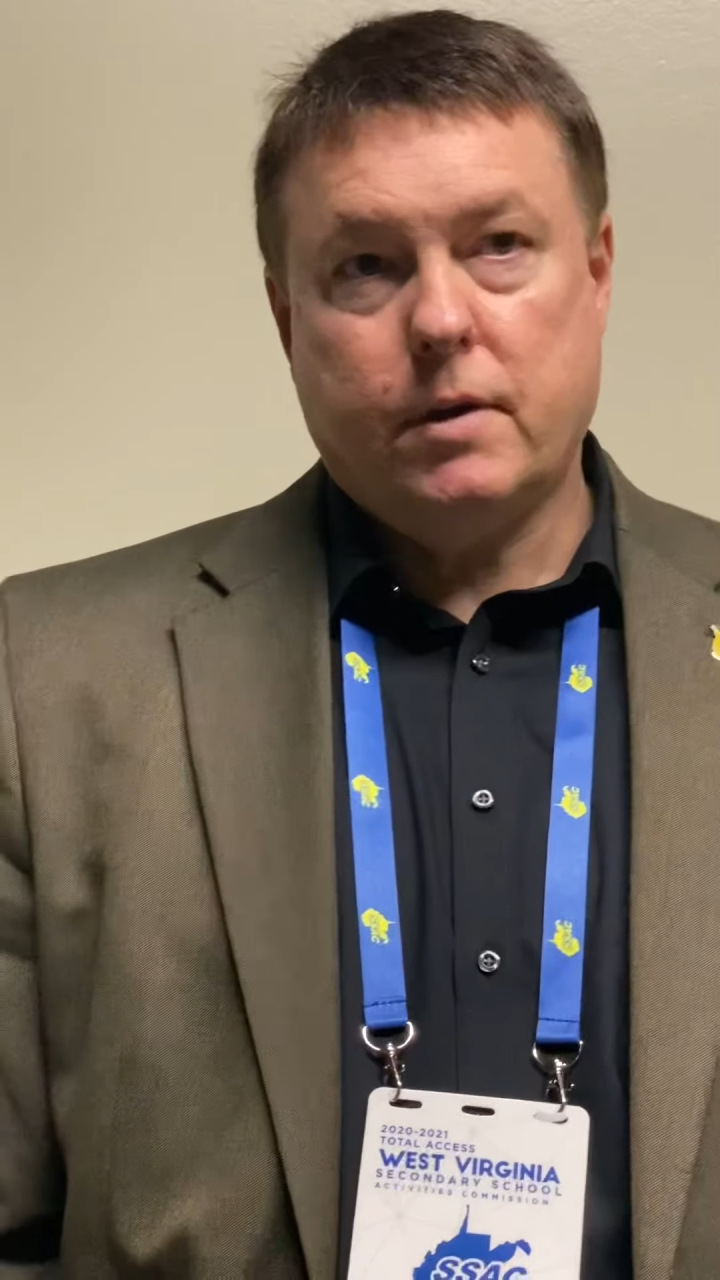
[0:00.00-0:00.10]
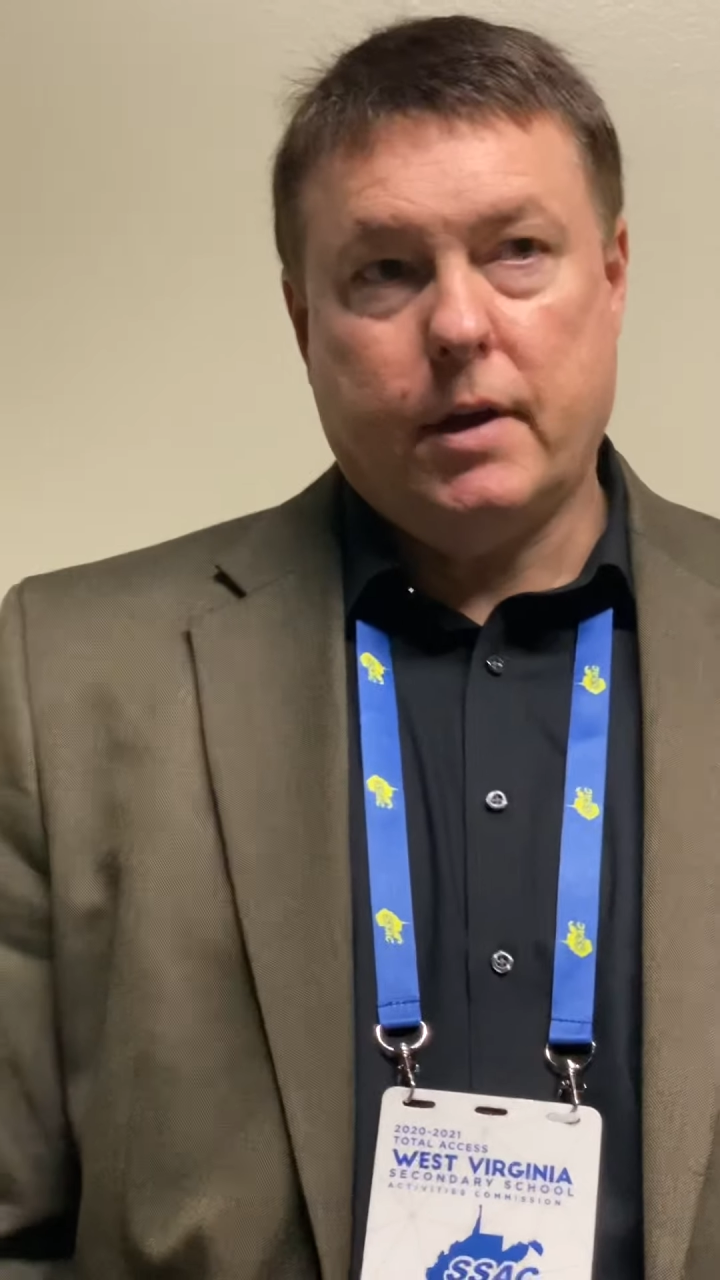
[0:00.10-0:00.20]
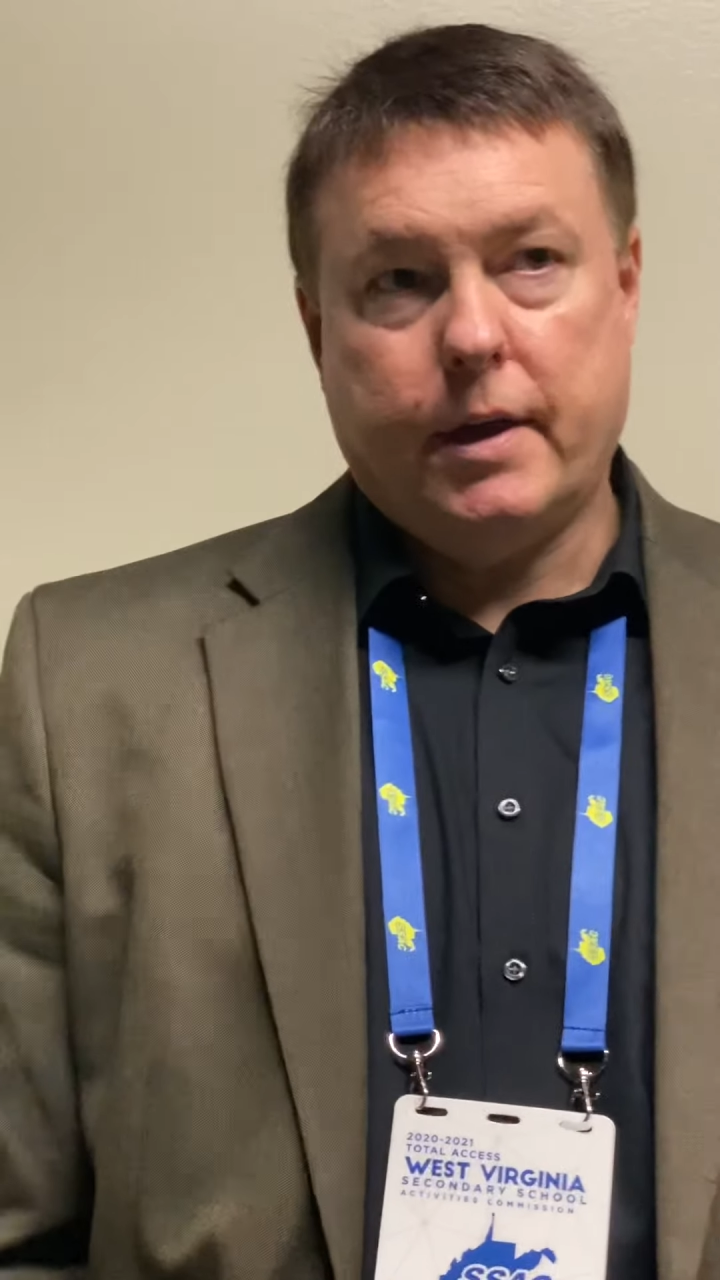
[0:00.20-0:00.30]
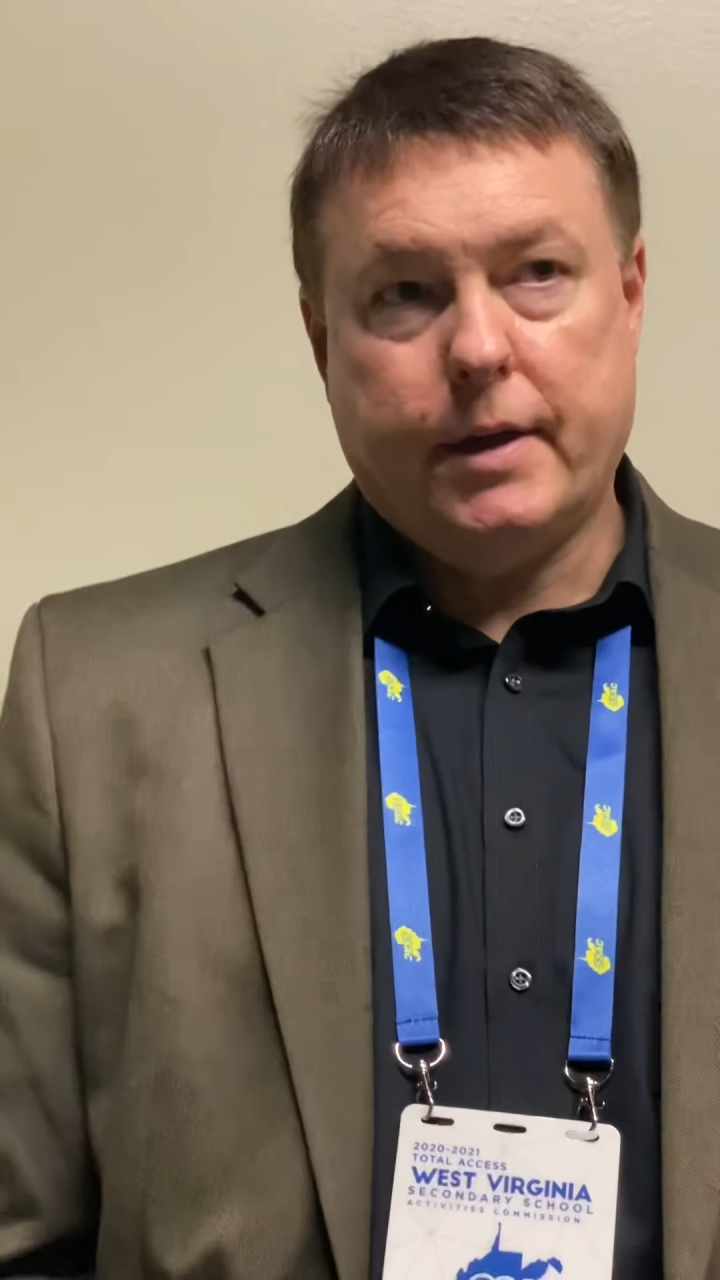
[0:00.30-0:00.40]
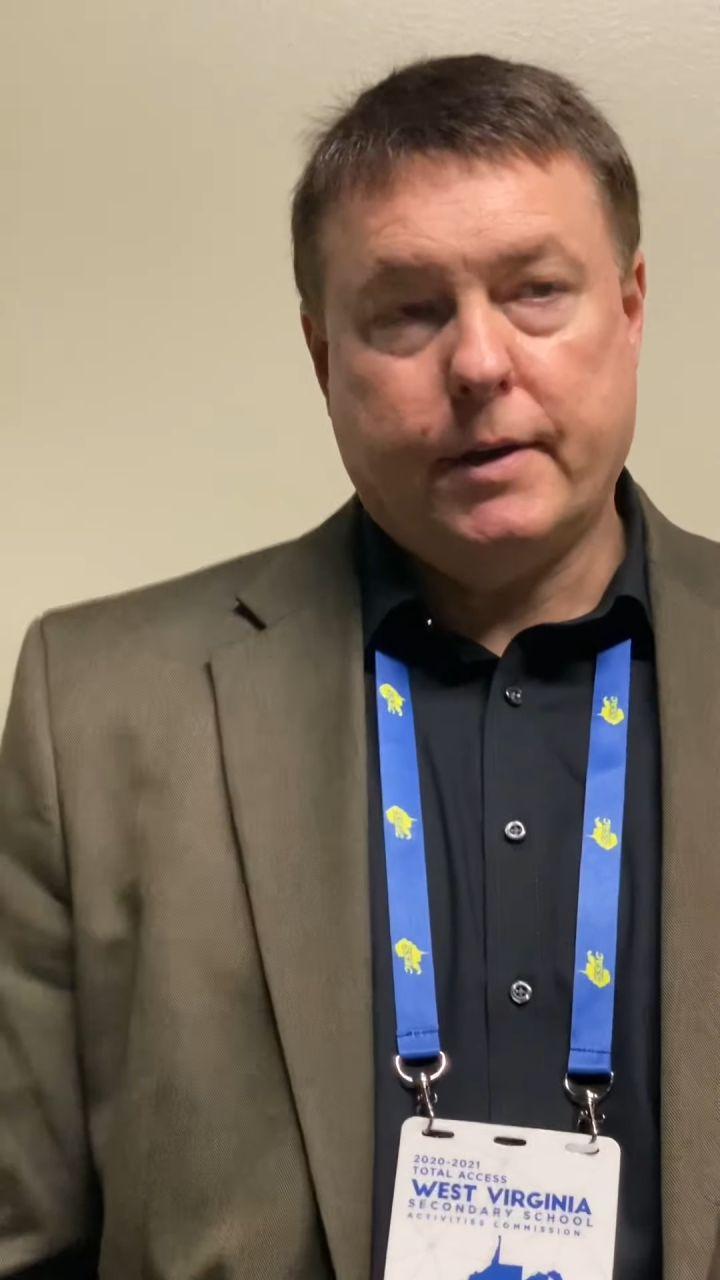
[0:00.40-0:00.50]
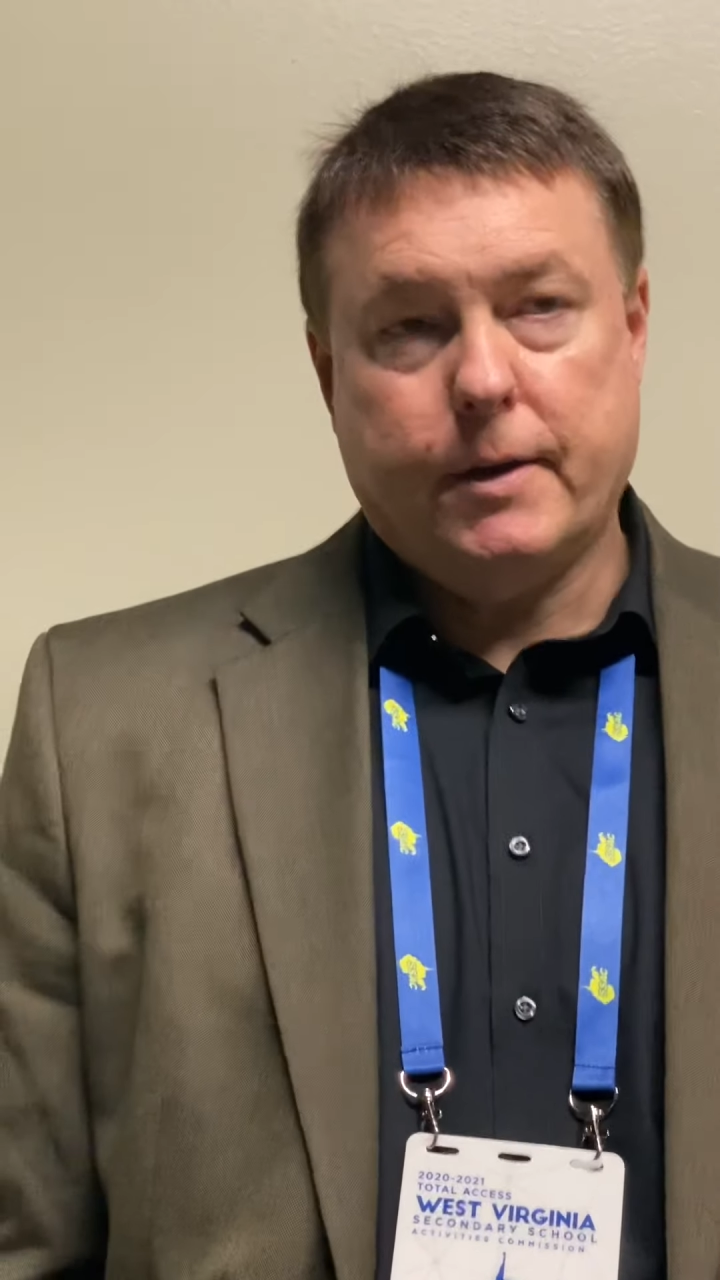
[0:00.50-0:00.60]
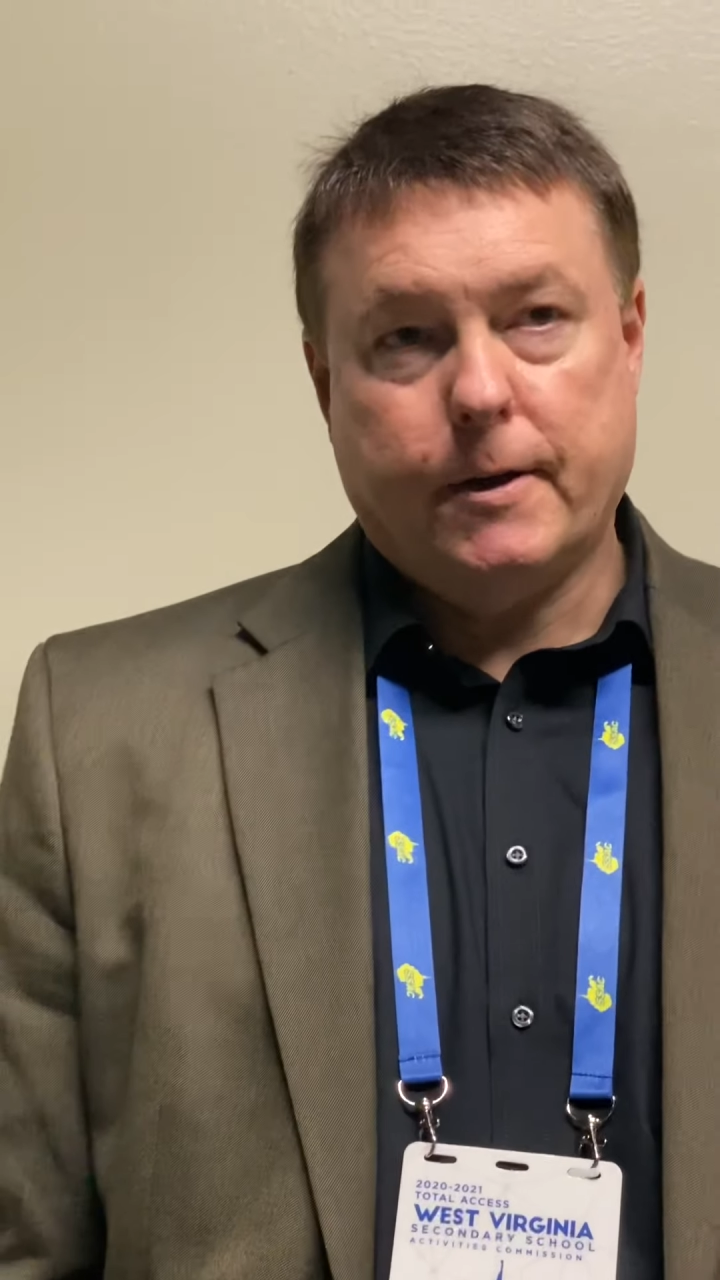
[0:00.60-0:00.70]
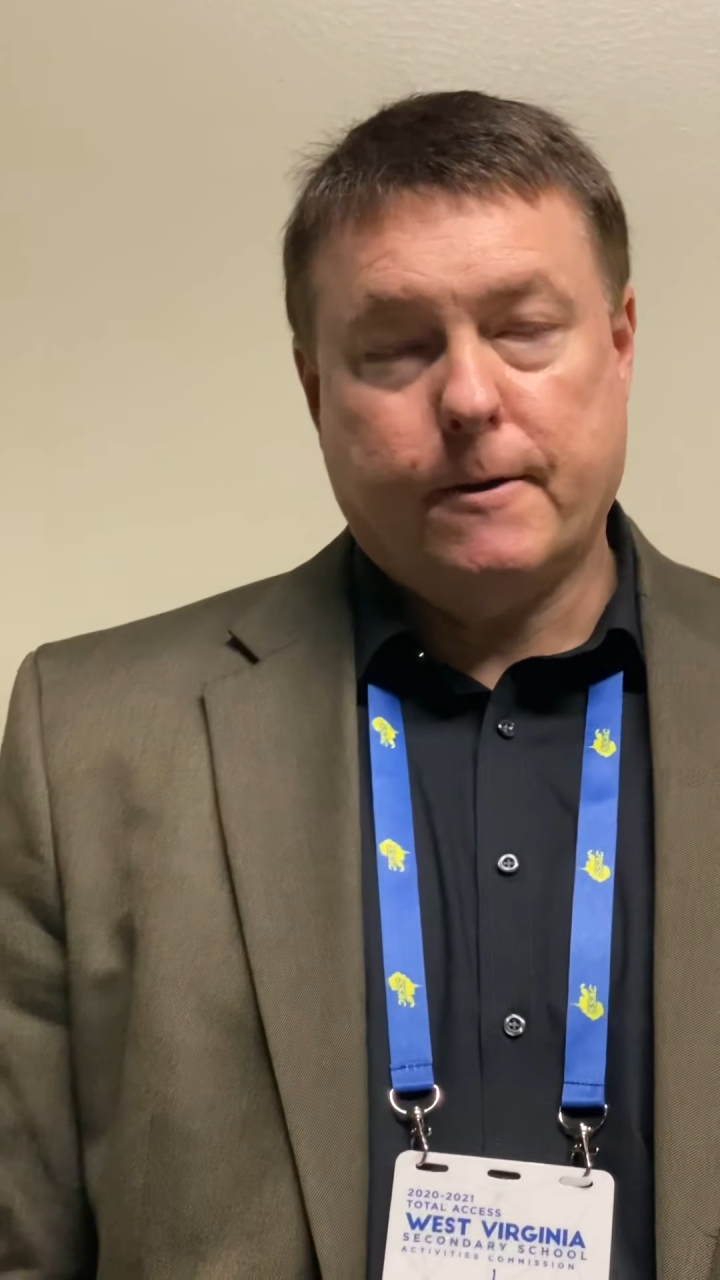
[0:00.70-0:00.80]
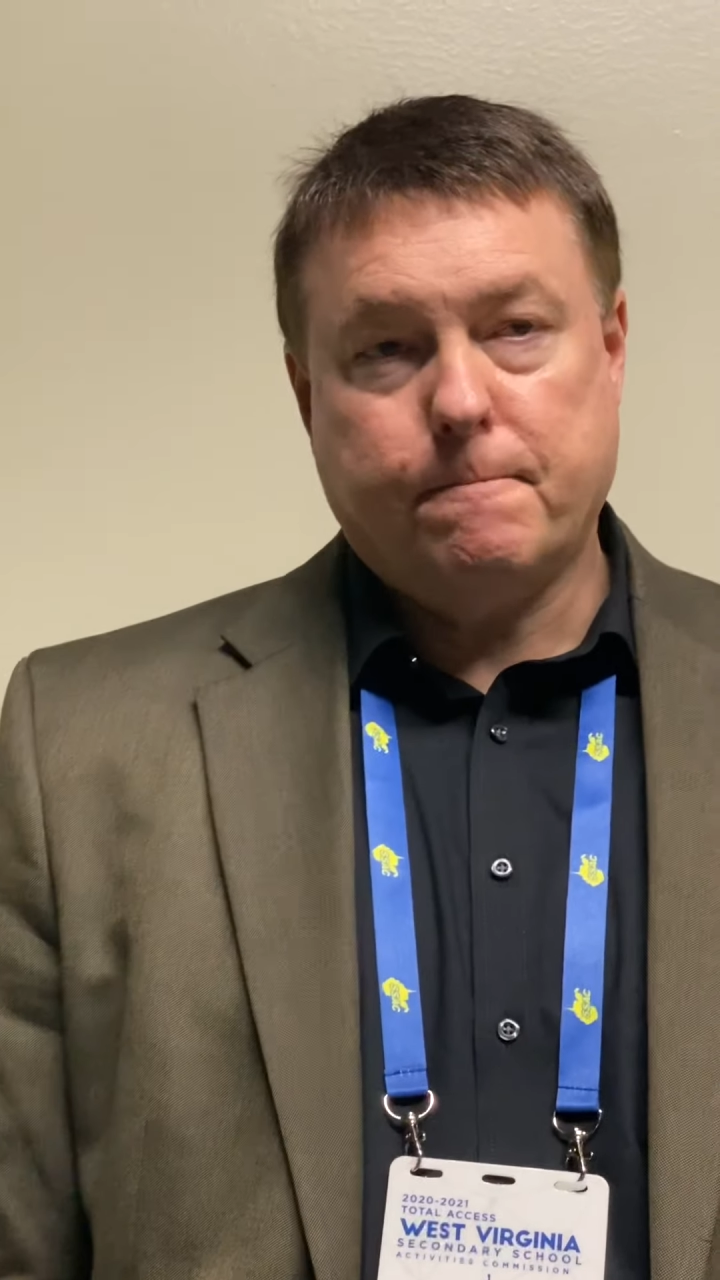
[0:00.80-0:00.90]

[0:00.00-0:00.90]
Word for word: and uh,